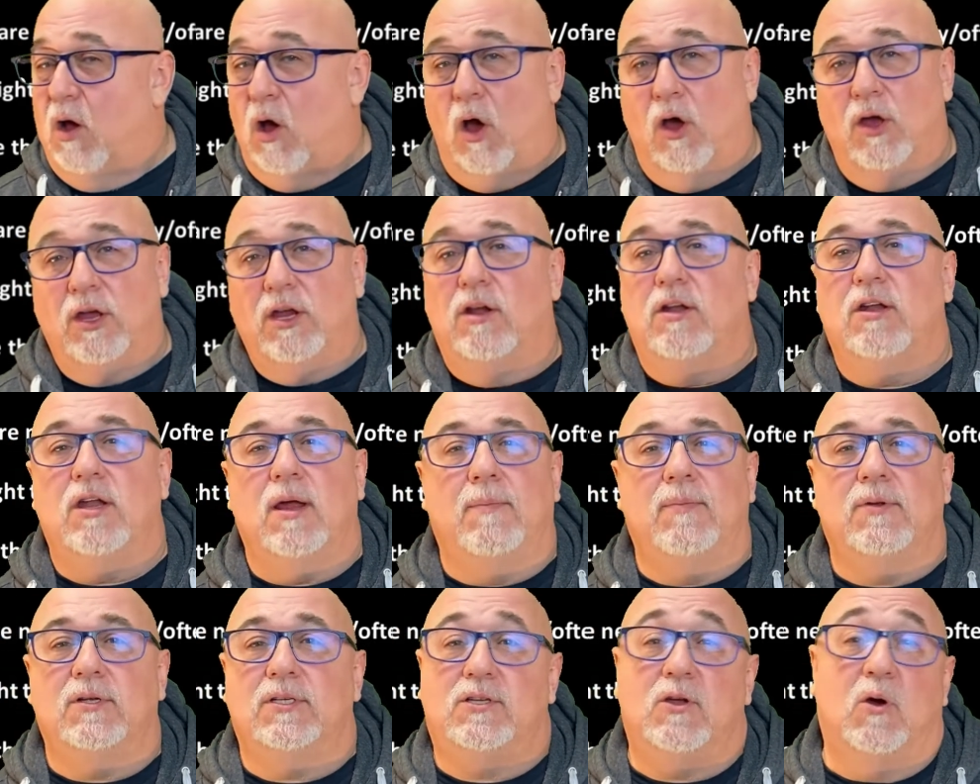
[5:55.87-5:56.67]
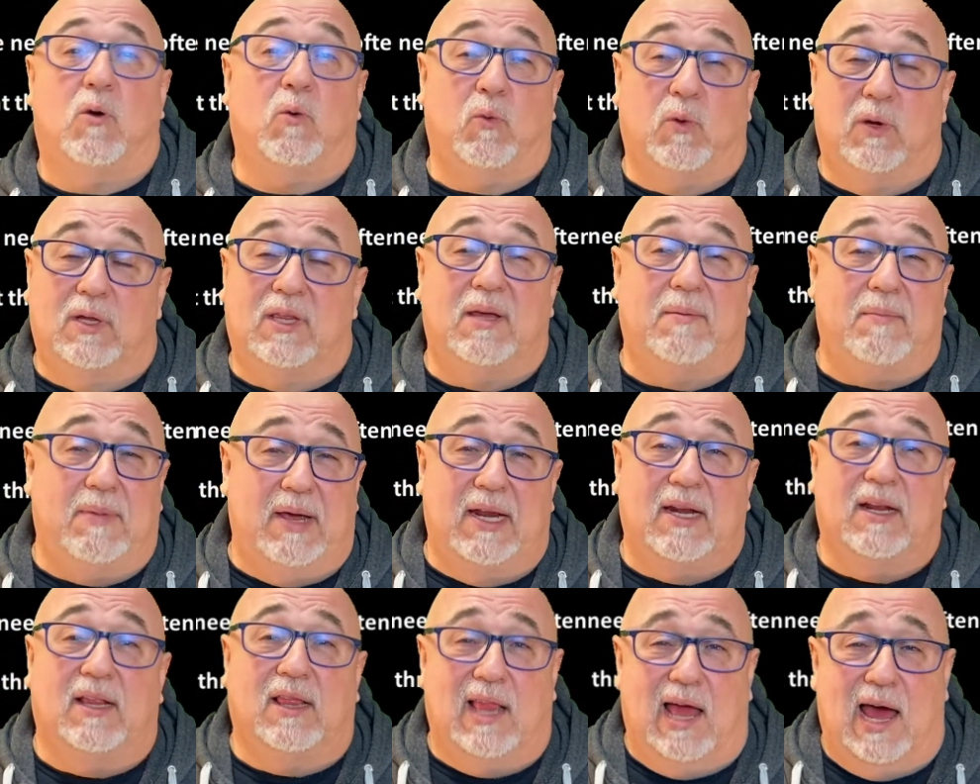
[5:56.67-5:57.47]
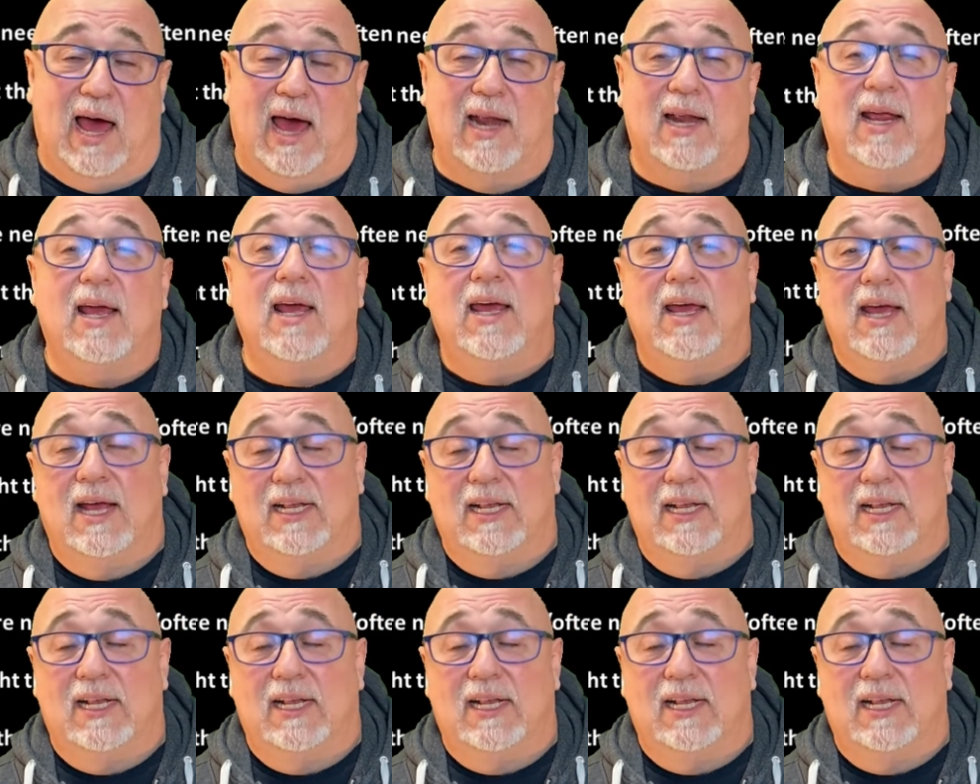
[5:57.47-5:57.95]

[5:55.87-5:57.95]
all your numbers don't really mean a lot.